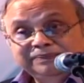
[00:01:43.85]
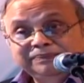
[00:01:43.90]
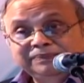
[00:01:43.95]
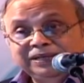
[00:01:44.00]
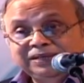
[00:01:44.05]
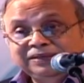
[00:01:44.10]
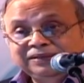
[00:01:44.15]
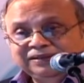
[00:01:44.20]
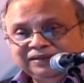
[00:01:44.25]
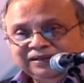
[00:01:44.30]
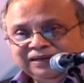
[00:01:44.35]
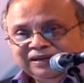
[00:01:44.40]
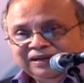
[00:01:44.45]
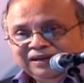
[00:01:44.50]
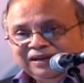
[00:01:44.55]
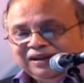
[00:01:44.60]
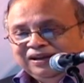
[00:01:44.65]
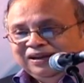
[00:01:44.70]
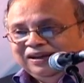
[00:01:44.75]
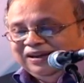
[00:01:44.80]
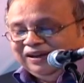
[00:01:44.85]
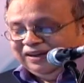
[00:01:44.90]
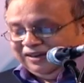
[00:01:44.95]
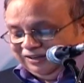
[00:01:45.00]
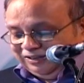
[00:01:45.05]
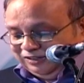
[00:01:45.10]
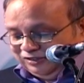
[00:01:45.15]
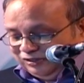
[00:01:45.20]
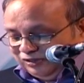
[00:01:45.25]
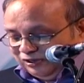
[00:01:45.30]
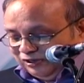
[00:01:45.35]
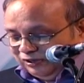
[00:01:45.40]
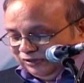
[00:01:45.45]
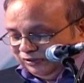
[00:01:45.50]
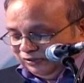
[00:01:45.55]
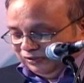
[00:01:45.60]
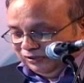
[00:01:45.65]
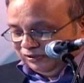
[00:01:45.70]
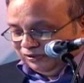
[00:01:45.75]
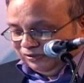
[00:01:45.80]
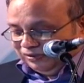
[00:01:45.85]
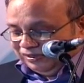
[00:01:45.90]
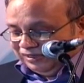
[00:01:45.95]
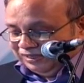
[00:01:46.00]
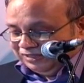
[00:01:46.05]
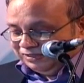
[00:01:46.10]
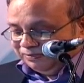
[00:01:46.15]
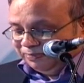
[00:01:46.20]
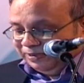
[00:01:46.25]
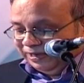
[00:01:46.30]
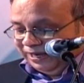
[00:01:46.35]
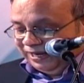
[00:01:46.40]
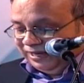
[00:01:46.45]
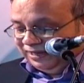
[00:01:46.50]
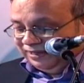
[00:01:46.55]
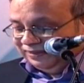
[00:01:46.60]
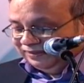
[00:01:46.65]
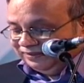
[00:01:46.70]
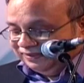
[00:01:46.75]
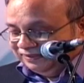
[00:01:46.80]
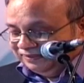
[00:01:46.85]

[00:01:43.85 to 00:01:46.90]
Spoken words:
but it's also known as BRAC,